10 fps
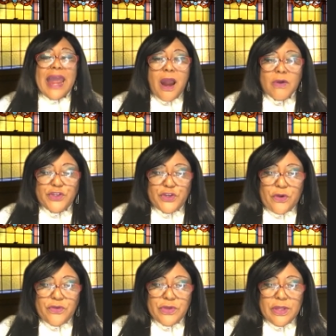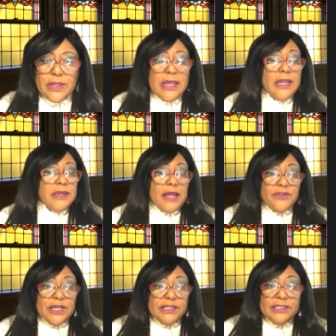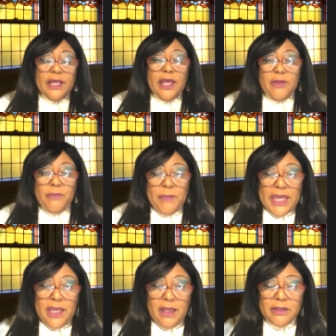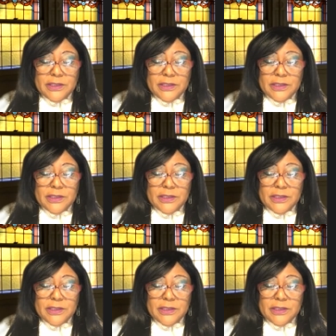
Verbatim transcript: our church, not just me.